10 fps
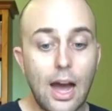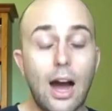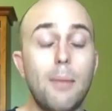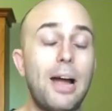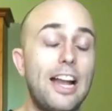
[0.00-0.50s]

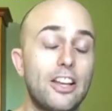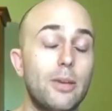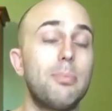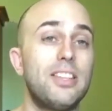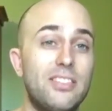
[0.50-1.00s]
And it
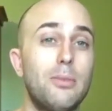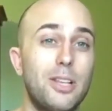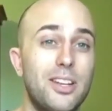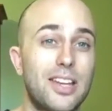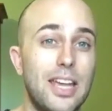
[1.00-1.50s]
can be
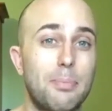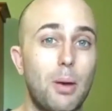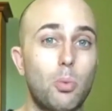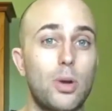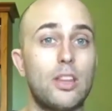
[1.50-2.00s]
similar to keep
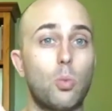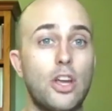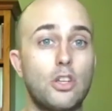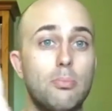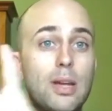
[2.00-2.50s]
up with
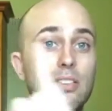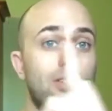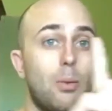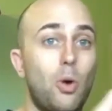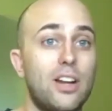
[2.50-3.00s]
where you meet
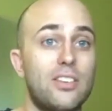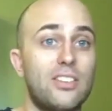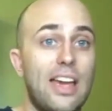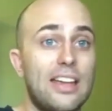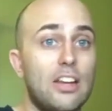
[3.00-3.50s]
someone,
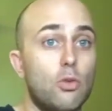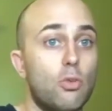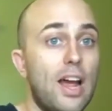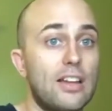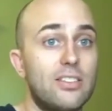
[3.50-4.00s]
say, in a
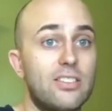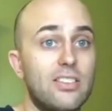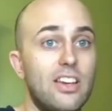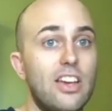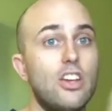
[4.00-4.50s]

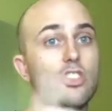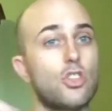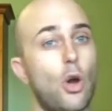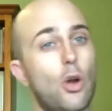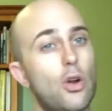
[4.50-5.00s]
race.
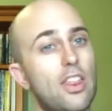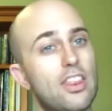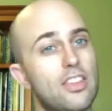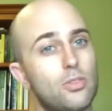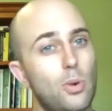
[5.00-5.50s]
So
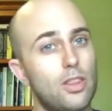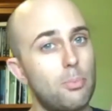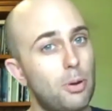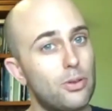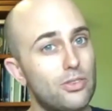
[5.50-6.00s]
this one,
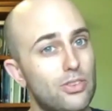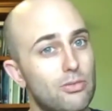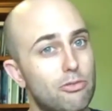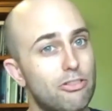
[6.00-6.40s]
the person's in